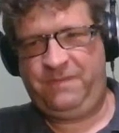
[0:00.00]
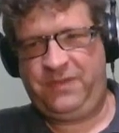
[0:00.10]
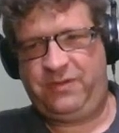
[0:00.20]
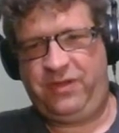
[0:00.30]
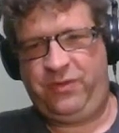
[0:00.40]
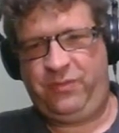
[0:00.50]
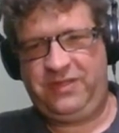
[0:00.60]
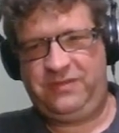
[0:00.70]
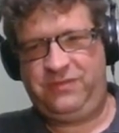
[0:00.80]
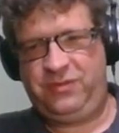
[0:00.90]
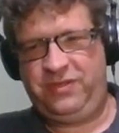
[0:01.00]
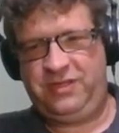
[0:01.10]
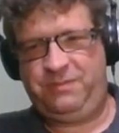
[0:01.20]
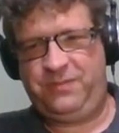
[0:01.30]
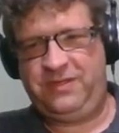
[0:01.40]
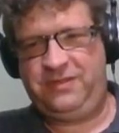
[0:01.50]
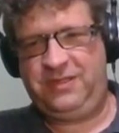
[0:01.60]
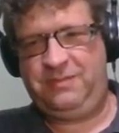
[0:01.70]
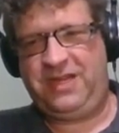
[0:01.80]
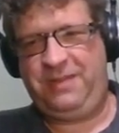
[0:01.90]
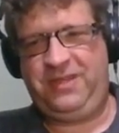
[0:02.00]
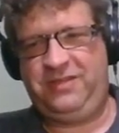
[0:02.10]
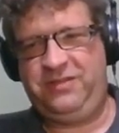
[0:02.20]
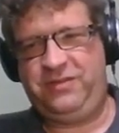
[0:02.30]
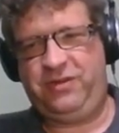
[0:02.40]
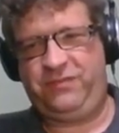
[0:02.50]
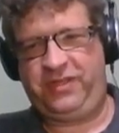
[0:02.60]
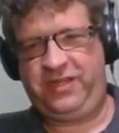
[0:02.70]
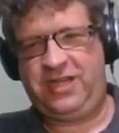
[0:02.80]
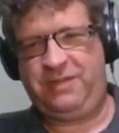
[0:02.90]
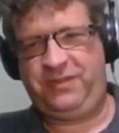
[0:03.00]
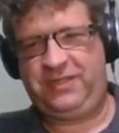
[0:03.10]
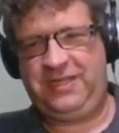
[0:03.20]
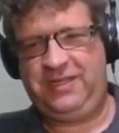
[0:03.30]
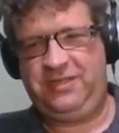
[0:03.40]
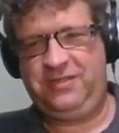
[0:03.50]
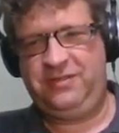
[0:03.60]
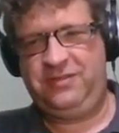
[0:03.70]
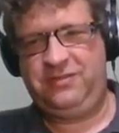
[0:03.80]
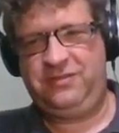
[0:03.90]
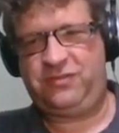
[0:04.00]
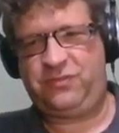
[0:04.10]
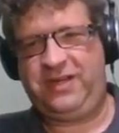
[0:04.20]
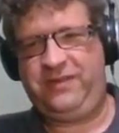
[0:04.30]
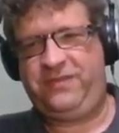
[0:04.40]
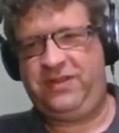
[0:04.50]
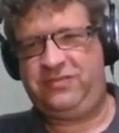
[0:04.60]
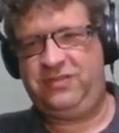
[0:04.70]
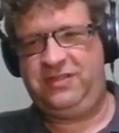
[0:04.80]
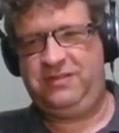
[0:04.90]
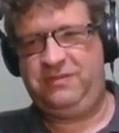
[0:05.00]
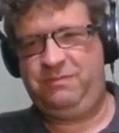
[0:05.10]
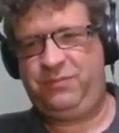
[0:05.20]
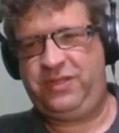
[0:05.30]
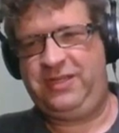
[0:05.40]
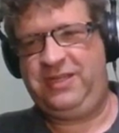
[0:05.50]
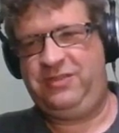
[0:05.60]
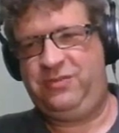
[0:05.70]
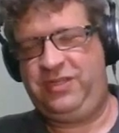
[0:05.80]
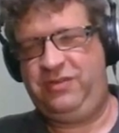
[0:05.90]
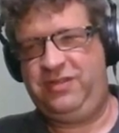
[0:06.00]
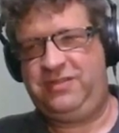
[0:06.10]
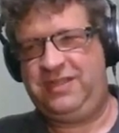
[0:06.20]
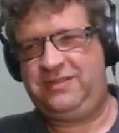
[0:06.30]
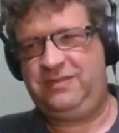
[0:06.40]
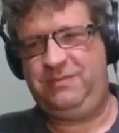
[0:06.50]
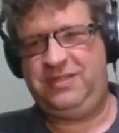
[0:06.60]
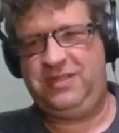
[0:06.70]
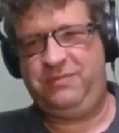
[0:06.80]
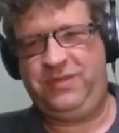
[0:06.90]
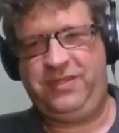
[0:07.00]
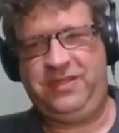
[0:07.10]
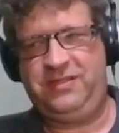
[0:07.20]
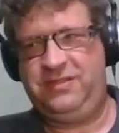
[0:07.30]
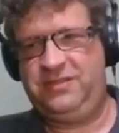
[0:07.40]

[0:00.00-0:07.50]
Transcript: There are other ways of doing it, but in my opinion, they're overly complicated. Just write a function and plug it into a unit test and be done with it.